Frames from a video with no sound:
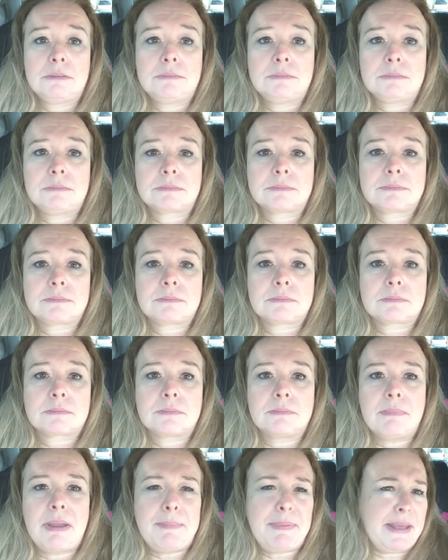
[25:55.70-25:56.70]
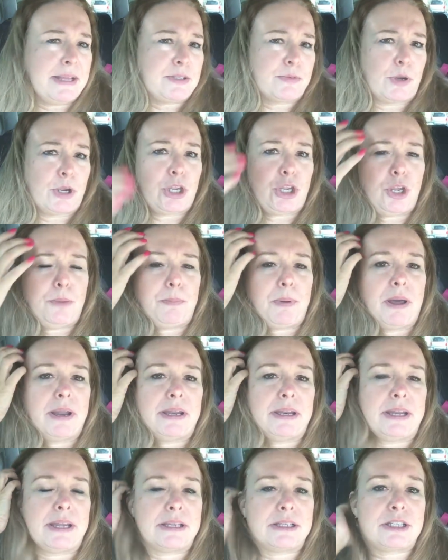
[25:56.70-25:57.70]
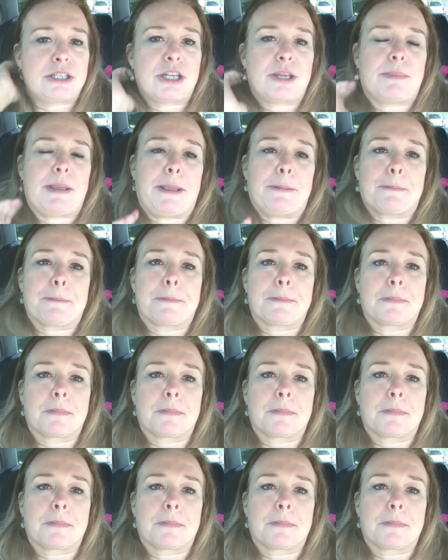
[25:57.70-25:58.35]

Maybe that's what couponing does to me.